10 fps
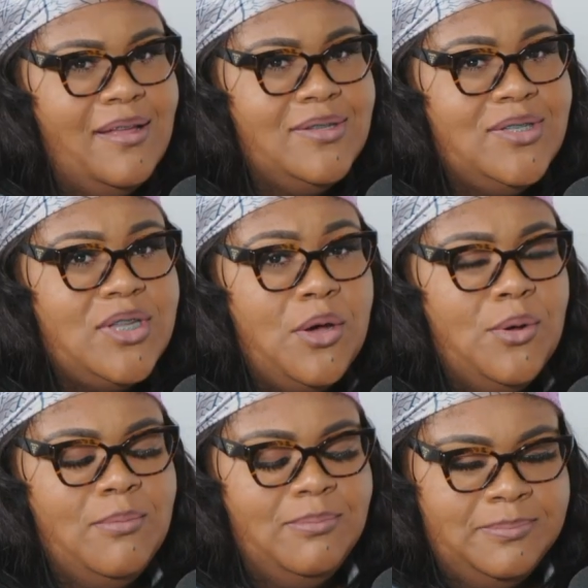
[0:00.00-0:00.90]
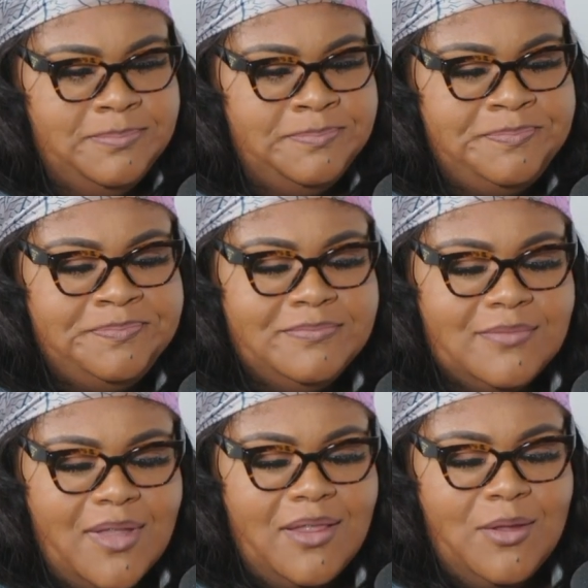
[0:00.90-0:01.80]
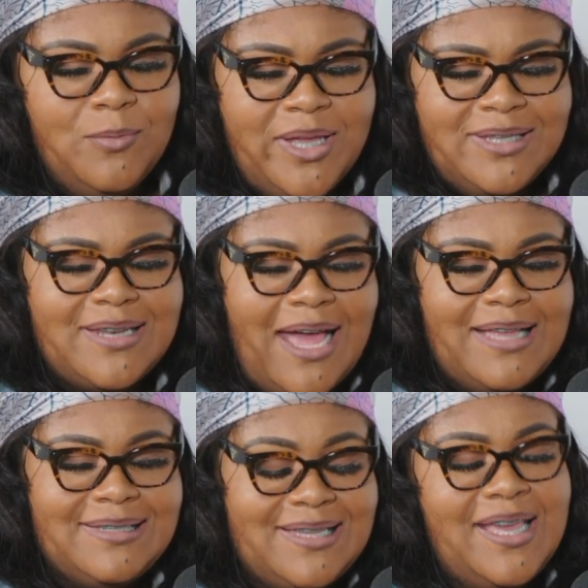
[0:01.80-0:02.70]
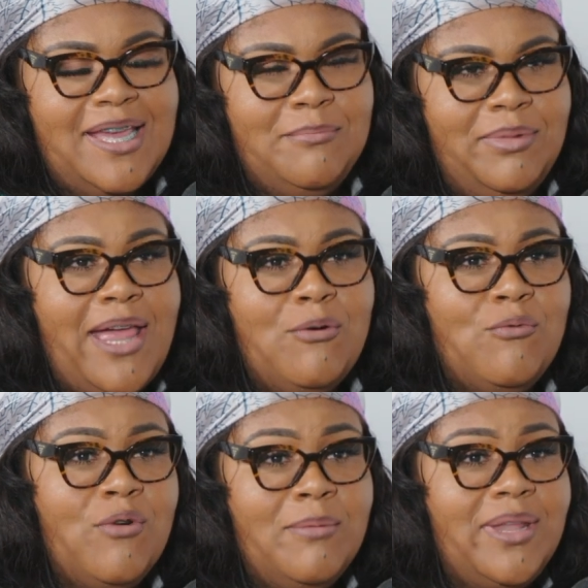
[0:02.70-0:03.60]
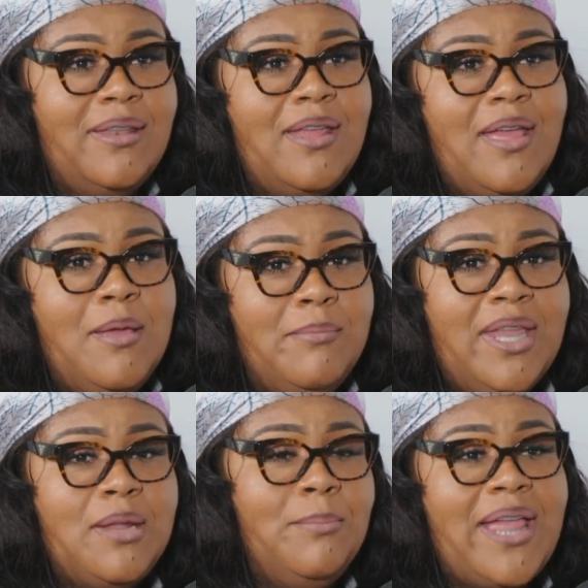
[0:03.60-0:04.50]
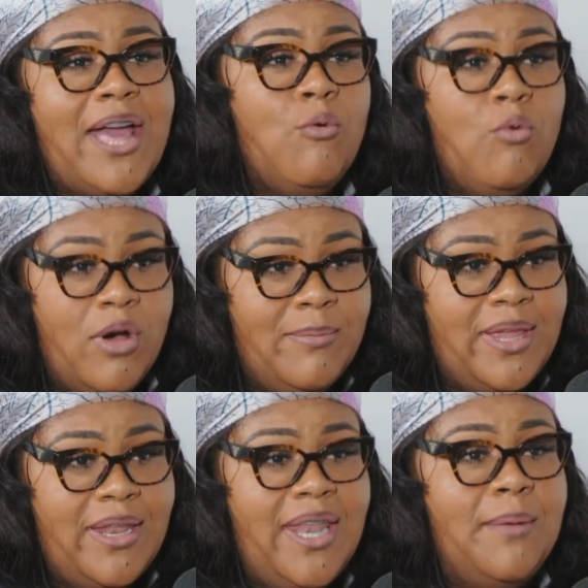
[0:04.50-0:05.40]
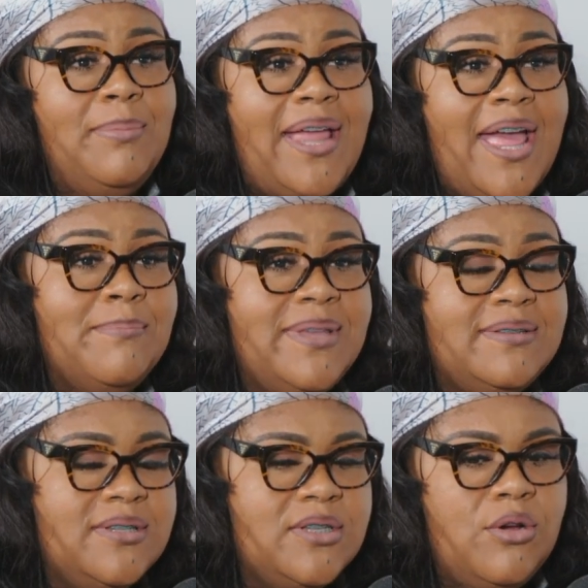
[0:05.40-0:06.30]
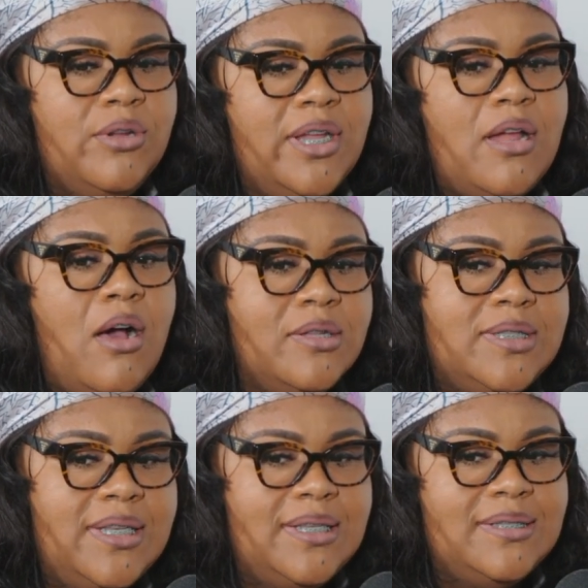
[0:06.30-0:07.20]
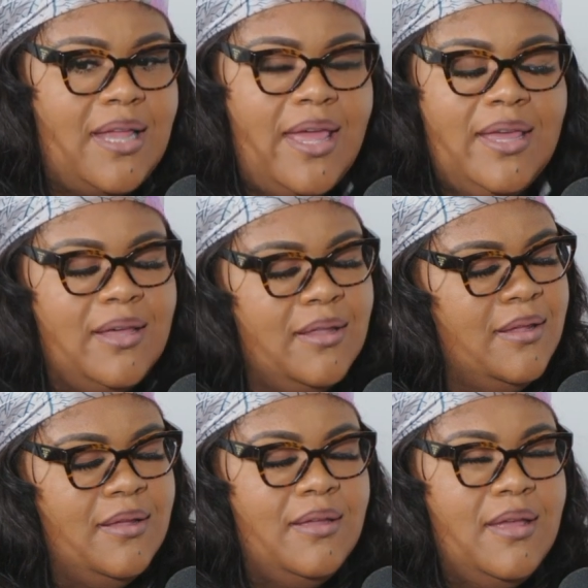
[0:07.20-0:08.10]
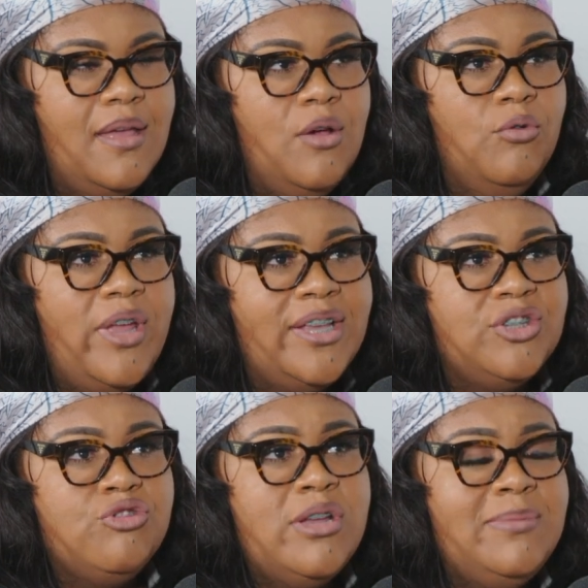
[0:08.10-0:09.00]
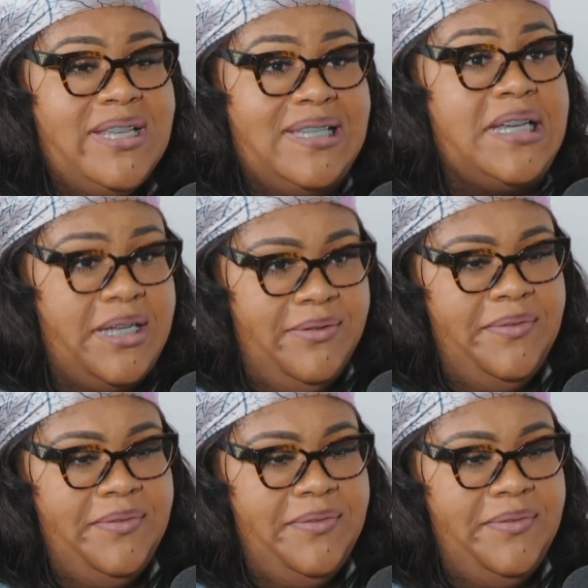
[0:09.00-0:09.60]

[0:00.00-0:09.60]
So the reason I said black woman, being a black woman and a black business owner in Austin is like extremely tough.